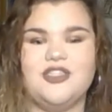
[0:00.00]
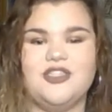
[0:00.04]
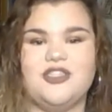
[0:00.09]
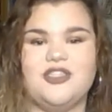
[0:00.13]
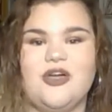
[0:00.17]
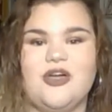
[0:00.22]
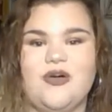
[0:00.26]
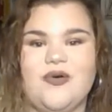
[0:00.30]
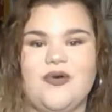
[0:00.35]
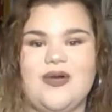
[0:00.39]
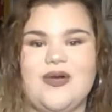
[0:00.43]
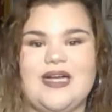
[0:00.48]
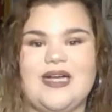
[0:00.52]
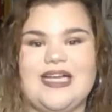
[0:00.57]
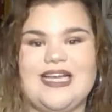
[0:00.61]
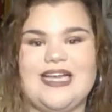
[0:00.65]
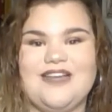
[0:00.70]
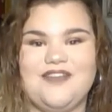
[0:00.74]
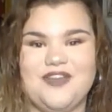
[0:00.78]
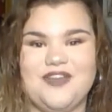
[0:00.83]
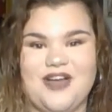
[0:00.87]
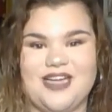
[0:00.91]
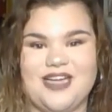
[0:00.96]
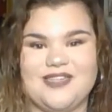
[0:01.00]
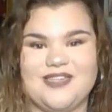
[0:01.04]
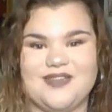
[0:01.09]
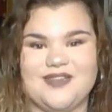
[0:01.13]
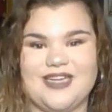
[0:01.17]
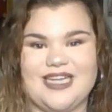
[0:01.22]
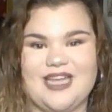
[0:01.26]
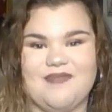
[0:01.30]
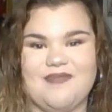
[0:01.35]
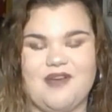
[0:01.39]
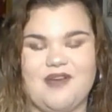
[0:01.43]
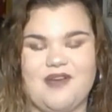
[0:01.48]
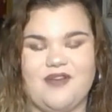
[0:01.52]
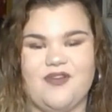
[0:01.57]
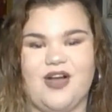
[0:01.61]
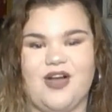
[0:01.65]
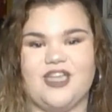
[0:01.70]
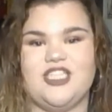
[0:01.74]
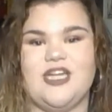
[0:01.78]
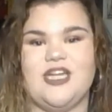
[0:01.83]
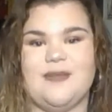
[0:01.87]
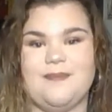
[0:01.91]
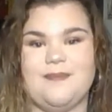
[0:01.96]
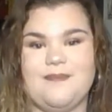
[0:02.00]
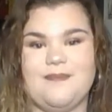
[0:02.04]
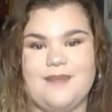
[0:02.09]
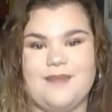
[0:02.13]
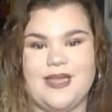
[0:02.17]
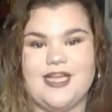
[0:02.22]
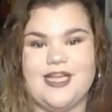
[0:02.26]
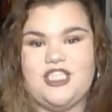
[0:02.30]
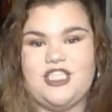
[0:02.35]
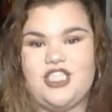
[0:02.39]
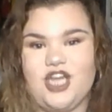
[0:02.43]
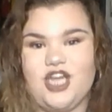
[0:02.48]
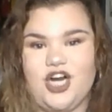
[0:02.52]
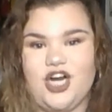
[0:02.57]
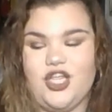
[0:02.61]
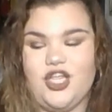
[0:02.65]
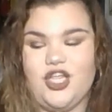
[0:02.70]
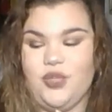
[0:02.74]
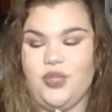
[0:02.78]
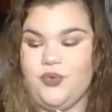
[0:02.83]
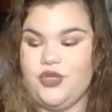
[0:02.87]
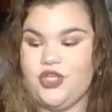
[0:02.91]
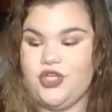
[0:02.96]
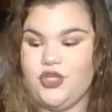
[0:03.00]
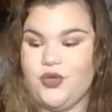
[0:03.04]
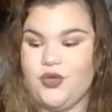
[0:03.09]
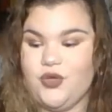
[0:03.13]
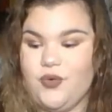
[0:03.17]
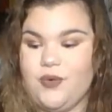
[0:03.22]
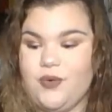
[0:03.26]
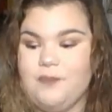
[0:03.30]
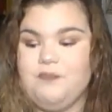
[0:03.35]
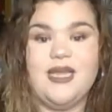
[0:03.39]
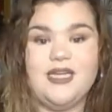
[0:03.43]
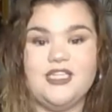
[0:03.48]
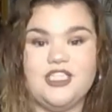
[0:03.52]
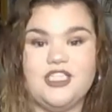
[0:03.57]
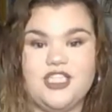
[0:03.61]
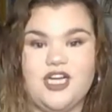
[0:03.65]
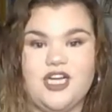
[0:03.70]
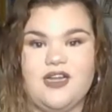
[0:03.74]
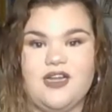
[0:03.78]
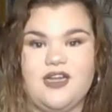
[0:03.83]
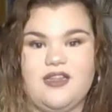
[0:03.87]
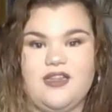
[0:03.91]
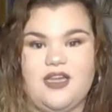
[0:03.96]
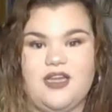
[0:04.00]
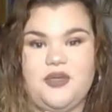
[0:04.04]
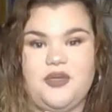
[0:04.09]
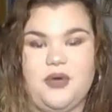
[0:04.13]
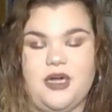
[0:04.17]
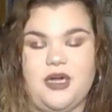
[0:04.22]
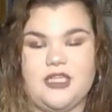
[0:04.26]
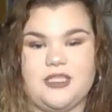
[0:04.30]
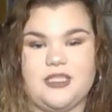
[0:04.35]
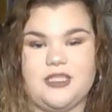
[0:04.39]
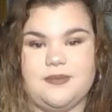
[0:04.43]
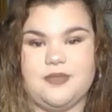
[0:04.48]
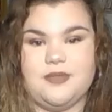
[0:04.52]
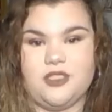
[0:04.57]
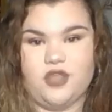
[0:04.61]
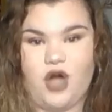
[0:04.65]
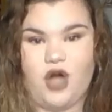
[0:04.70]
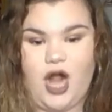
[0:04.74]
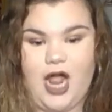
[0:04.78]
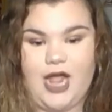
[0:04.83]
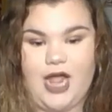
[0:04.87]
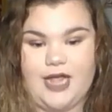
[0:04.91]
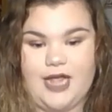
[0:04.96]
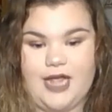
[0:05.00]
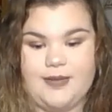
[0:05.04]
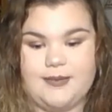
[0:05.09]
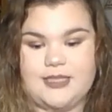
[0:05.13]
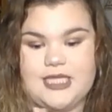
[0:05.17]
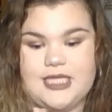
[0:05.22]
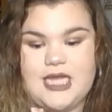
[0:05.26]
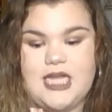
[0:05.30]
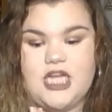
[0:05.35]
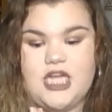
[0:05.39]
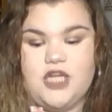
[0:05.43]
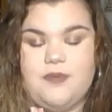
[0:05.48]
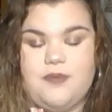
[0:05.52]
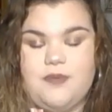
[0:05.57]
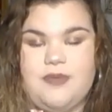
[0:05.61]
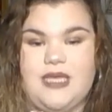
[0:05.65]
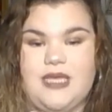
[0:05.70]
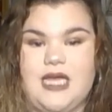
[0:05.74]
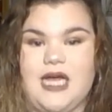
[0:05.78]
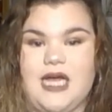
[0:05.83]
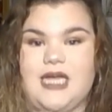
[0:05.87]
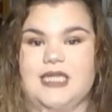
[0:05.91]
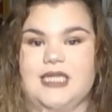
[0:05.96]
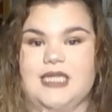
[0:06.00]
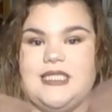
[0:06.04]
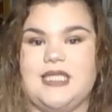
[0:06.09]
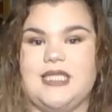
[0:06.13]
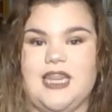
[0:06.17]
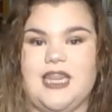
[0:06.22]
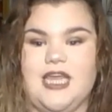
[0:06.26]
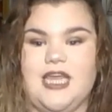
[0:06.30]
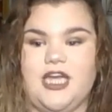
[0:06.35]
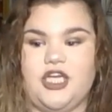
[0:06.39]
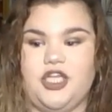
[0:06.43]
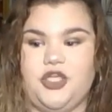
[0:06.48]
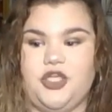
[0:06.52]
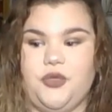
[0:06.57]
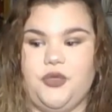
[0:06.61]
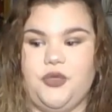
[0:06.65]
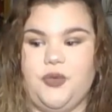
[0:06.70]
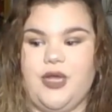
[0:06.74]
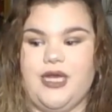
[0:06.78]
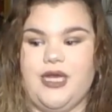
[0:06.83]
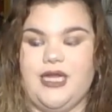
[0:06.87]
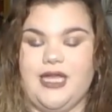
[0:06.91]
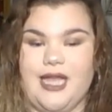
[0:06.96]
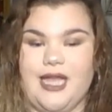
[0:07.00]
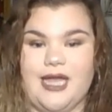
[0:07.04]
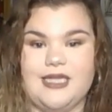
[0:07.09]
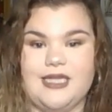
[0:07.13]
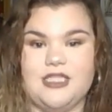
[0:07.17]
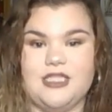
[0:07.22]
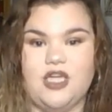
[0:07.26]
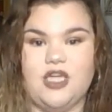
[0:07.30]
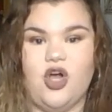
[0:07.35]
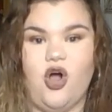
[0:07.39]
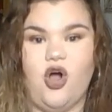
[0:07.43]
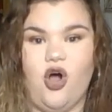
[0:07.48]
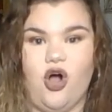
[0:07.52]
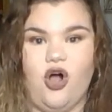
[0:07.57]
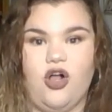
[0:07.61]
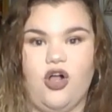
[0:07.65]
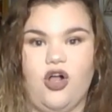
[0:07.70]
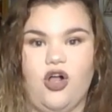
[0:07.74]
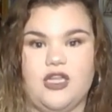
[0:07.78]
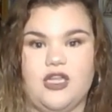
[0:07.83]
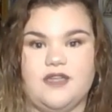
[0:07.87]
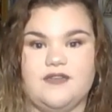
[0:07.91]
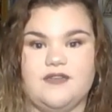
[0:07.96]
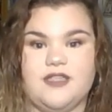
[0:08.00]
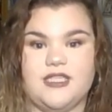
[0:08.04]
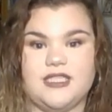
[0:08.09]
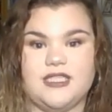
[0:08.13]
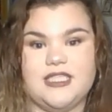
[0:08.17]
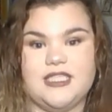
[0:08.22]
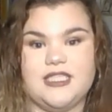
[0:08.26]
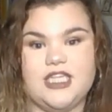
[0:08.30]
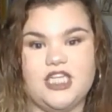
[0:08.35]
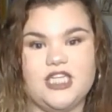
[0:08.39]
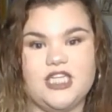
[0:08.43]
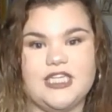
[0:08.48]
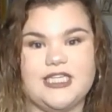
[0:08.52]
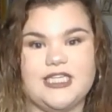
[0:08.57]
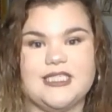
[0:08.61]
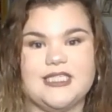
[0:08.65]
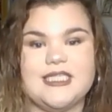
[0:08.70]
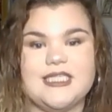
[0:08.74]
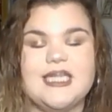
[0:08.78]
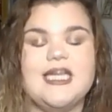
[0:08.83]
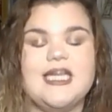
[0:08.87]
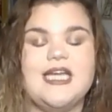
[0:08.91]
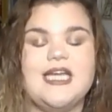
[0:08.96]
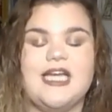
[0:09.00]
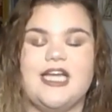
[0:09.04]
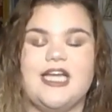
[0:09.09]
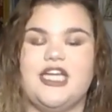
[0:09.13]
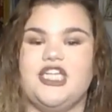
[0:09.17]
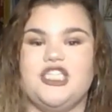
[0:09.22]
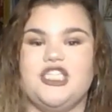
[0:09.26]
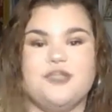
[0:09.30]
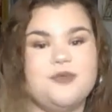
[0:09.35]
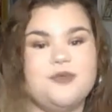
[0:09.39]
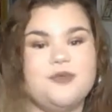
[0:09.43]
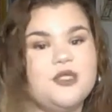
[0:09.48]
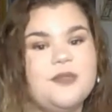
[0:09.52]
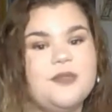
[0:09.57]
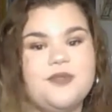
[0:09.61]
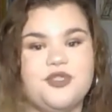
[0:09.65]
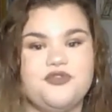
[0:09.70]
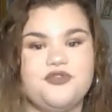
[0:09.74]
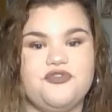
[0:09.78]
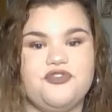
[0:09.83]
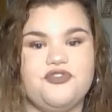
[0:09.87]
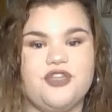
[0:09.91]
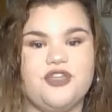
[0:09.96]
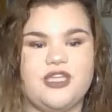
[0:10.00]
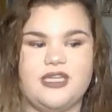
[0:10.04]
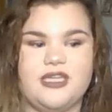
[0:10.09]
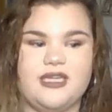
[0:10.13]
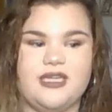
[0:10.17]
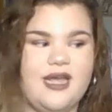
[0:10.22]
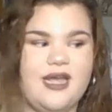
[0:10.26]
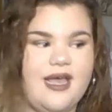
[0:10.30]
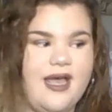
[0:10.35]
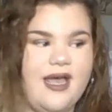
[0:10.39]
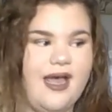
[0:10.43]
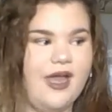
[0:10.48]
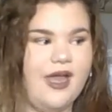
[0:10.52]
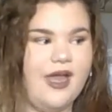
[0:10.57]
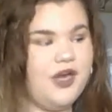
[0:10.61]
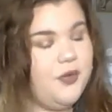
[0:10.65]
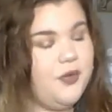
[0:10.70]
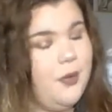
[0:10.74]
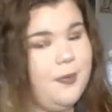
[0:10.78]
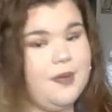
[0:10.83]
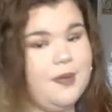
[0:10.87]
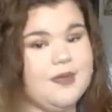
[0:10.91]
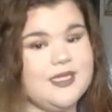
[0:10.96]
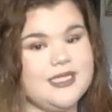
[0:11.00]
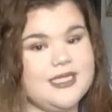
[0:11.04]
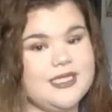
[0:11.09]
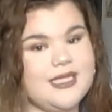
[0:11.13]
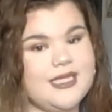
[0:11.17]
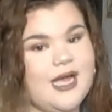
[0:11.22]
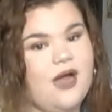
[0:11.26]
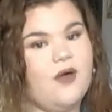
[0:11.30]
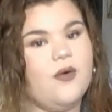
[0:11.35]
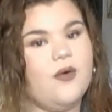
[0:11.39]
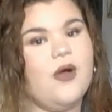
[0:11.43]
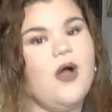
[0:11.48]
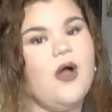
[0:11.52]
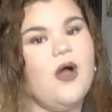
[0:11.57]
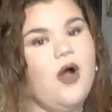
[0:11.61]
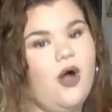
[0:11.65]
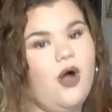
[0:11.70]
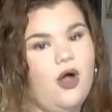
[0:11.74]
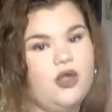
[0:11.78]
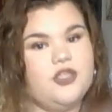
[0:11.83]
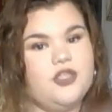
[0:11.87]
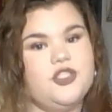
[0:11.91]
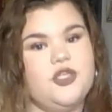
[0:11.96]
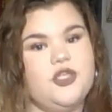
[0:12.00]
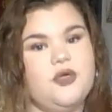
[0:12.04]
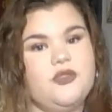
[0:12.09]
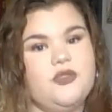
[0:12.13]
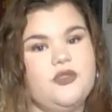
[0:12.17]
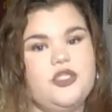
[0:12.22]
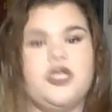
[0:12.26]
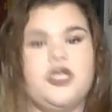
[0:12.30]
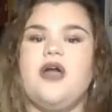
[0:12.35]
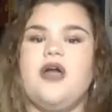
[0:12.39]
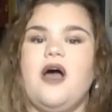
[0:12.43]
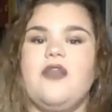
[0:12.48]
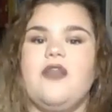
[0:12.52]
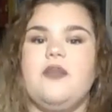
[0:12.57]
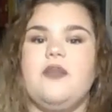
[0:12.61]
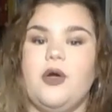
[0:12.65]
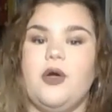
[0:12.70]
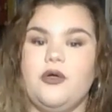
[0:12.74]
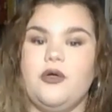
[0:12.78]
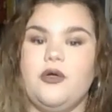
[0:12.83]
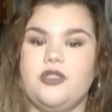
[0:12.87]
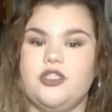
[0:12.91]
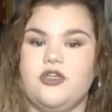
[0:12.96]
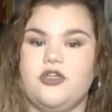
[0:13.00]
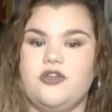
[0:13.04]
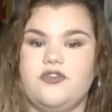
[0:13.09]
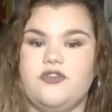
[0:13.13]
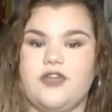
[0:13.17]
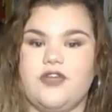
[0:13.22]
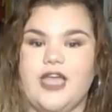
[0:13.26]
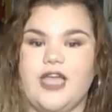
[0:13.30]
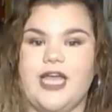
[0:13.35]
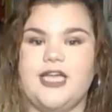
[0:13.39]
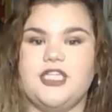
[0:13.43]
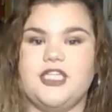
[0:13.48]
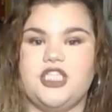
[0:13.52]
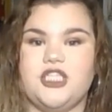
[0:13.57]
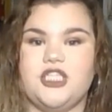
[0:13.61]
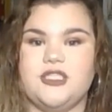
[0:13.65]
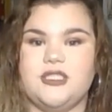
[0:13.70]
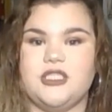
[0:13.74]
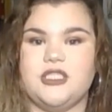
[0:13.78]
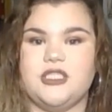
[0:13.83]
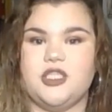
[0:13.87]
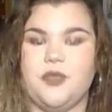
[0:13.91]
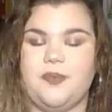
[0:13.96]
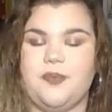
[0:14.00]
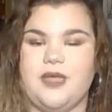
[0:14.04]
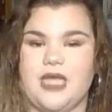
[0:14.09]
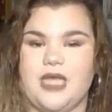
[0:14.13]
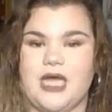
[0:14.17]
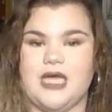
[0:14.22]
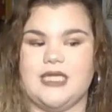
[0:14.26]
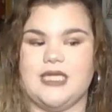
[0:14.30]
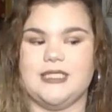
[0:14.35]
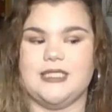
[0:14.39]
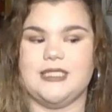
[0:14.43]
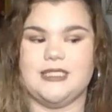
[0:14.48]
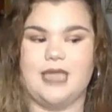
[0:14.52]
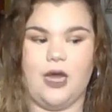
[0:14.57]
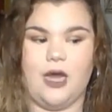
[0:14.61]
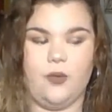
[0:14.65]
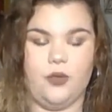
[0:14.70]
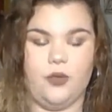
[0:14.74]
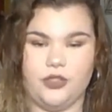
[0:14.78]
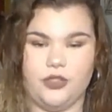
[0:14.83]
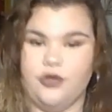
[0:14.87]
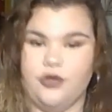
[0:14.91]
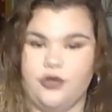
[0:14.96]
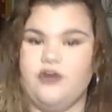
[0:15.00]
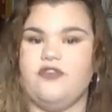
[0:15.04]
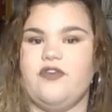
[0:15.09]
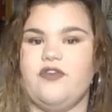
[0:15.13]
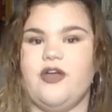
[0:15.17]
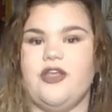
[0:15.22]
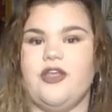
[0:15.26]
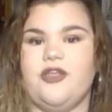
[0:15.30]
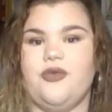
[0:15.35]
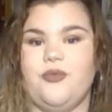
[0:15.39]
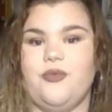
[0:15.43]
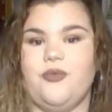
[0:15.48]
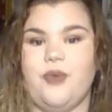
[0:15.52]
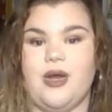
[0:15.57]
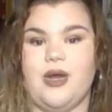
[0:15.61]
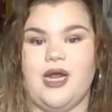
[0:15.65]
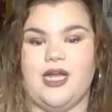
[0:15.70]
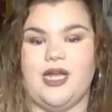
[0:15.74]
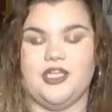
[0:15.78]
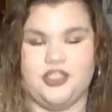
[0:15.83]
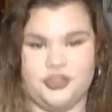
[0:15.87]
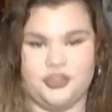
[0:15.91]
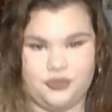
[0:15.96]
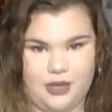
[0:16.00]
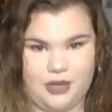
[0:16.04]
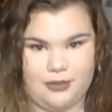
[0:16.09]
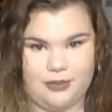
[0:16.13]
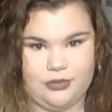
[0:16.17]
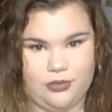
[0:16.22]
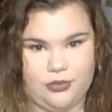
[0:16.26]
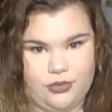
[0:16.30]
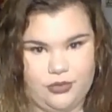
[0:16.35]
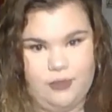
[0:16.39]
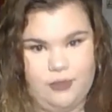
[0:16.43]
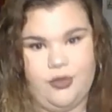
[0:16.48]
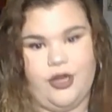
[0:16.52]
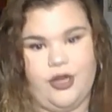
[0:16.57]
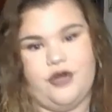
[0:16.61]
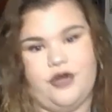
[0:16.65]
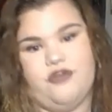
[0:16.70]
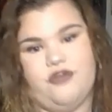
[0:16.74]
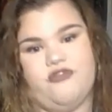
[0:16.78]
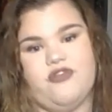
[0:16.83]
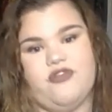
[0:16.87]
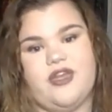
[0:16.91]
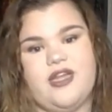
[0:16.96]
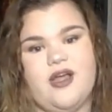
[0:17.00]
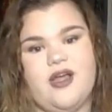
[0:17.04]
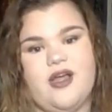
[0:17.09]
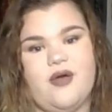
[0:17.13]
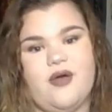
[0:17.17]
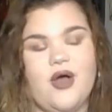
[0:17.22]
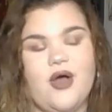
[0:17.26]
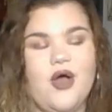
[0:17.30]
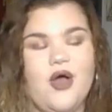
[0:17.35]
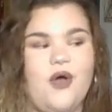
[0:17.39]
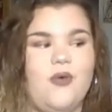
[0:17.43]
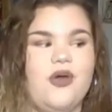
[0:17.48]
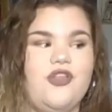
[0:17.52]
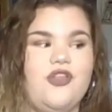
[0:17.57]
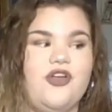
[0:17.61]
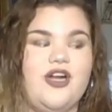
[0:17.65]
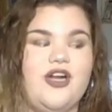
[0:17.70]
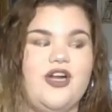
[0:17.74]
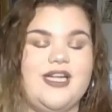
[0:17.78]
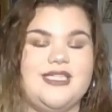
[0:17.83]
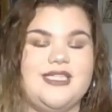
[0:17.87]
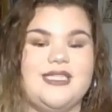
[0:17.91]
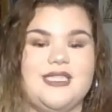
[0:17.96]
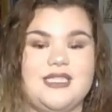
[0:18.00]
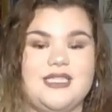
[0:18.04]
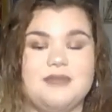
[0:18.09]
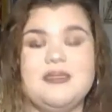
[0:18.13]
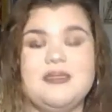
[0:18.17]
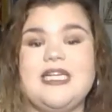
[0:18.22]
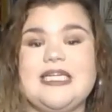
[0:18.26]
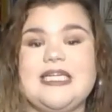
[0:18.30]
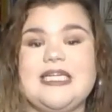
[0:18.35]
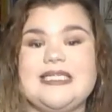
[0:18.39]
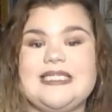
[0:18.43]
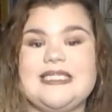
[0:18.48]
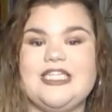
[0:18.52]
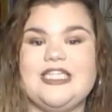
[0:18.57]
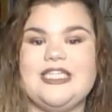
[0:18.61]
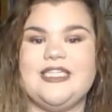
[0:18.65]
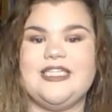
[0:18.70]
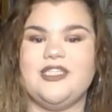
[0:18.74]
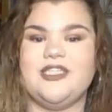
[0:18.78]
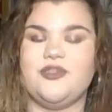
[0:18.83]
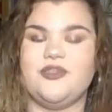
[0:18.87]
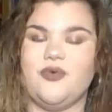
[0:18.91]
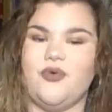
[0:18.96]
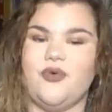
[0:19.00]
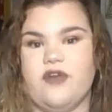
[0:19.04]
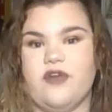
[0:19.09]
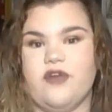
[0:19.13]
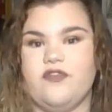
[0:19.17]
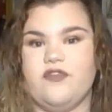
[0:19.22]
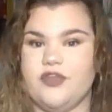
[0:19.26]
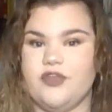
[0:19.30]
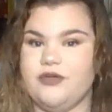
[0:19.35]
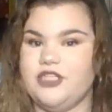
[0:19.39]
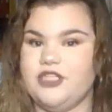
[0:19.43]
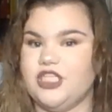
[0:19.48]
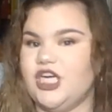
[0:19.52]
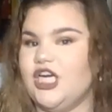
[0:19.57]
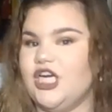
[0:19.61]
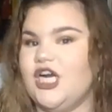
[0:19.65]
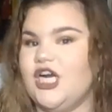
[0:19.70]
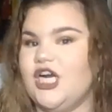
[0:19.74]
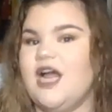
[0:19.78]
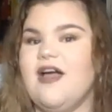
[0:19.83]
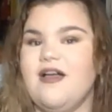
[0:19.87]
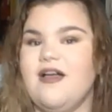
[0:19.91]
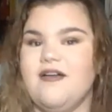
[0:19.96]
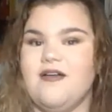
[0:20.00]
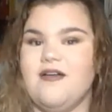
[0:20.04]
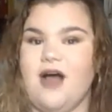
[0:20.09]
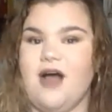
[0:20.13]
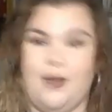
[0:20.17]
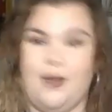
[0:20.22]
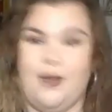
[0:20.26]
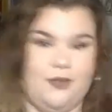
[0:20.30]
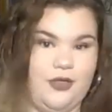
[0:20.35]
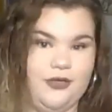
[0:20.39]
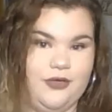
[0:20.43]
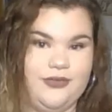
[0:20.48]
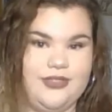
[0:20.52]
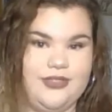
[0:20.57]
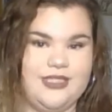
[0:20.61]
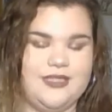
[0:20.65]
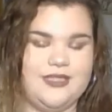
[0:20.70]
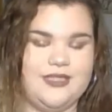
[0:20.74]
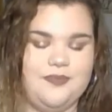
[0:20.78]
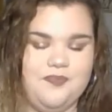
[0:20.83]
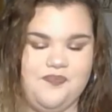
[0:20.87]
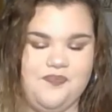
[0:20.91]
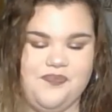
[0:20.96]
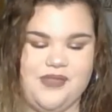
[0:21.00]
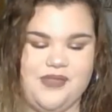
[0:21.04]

So if you guys want to keep on watching, make sure you do. Make sure that you are subscribed, because then you can get all of the series in your subscription feed and you won't be missing out. Also, turn on the post notifications, because that will notify you when I do upload a brand new video, whether it's this mini series or future uploads.